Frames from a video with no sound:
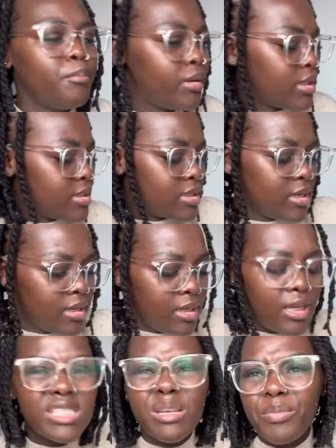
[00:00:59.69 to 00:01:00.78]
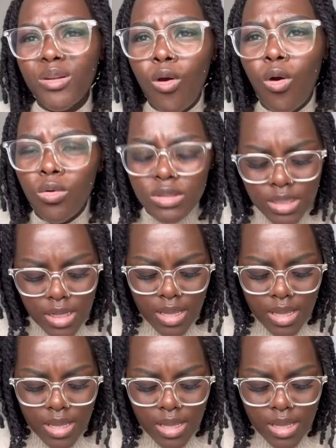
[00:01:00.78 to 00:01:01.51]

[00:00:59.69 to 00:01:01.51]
but it's a bit cold.